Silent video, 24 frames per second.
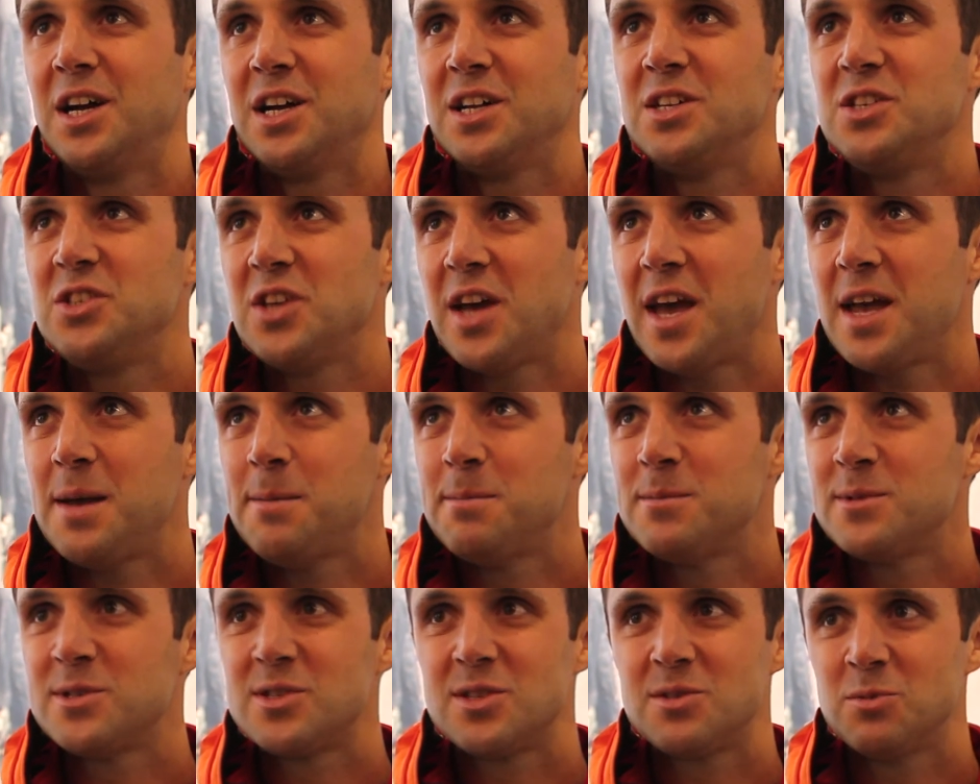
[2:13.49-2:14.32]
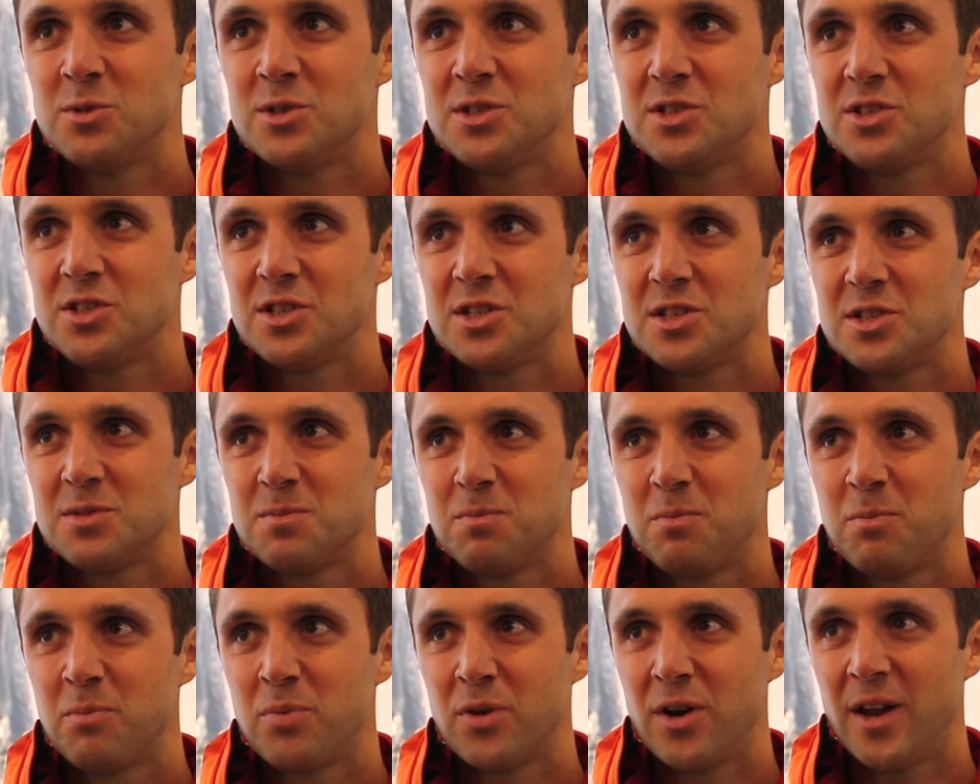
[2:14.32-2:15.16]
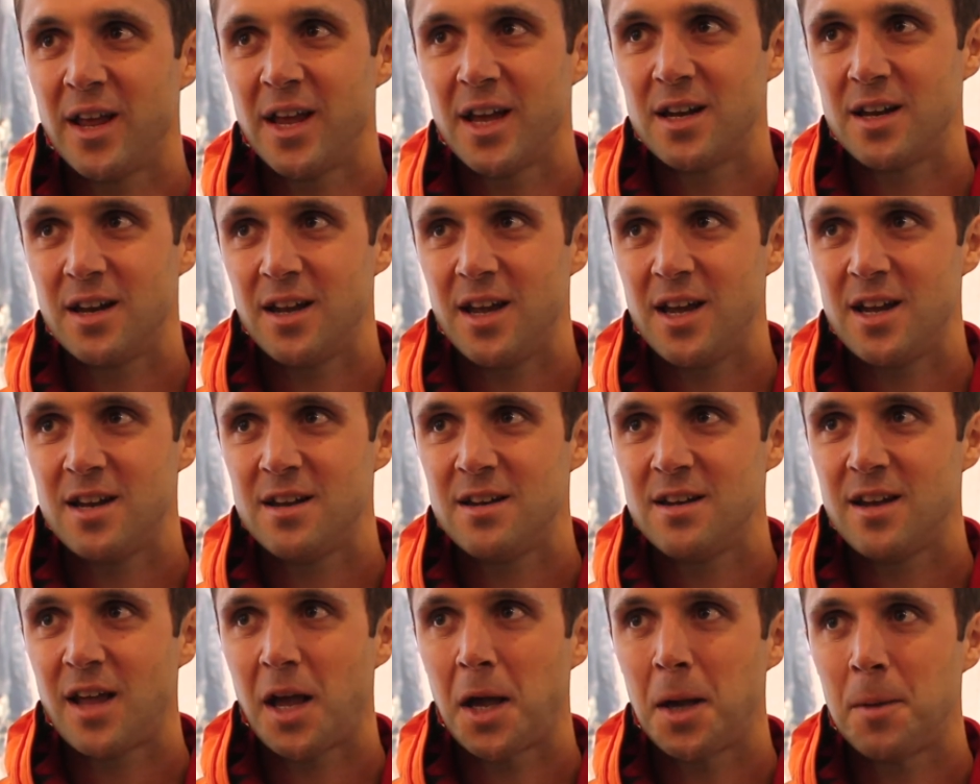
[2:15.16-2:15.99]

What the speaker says: And James was just brilliant in,